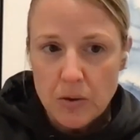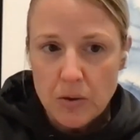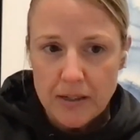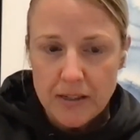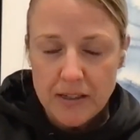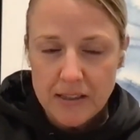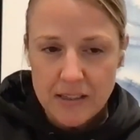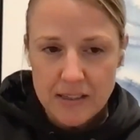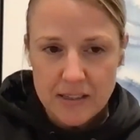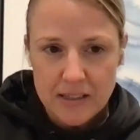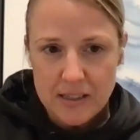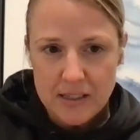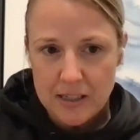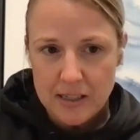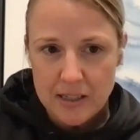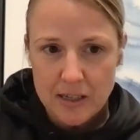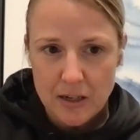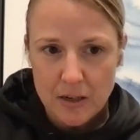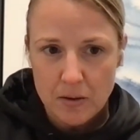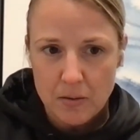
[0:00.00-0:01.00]
So I did this
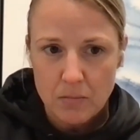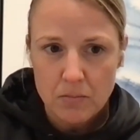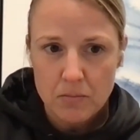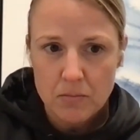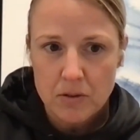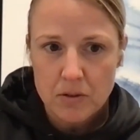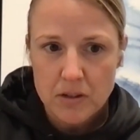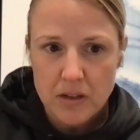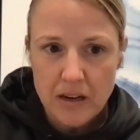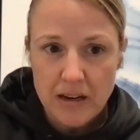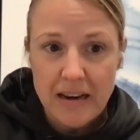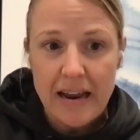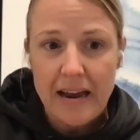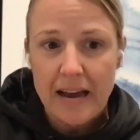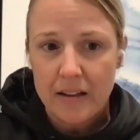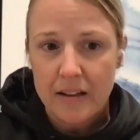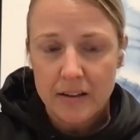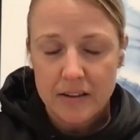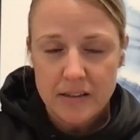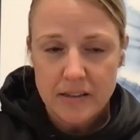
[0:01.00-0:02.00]
systems
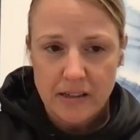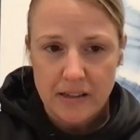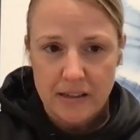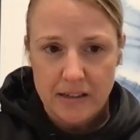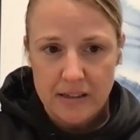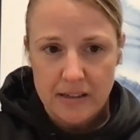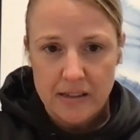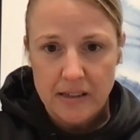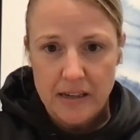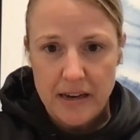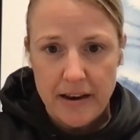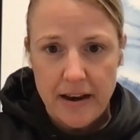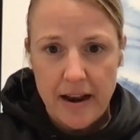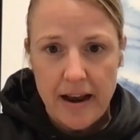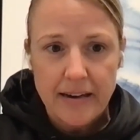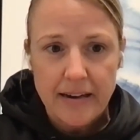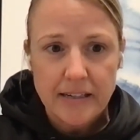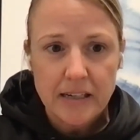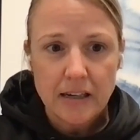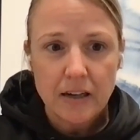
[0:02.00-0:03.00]
analysis and
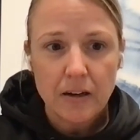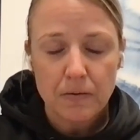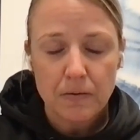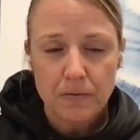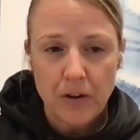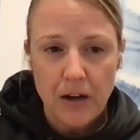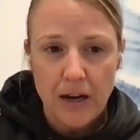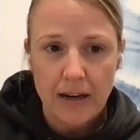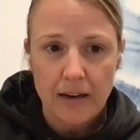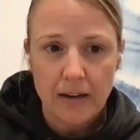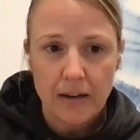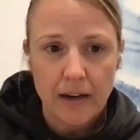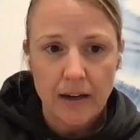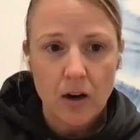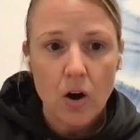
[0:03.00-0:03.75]
identified